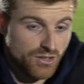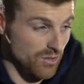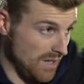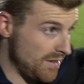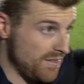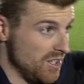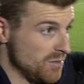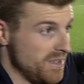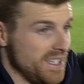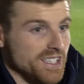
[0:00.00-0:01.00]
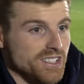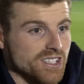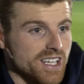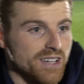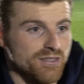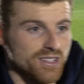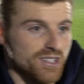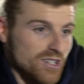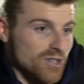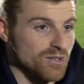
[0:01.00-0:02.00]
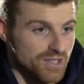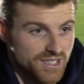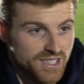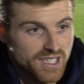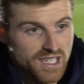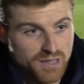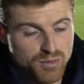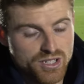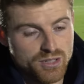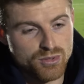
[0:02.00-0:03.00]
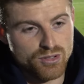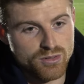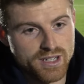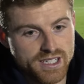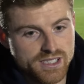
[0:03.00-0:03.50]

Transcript: sort of like first minute, just getting in front of goal and putting the ball away.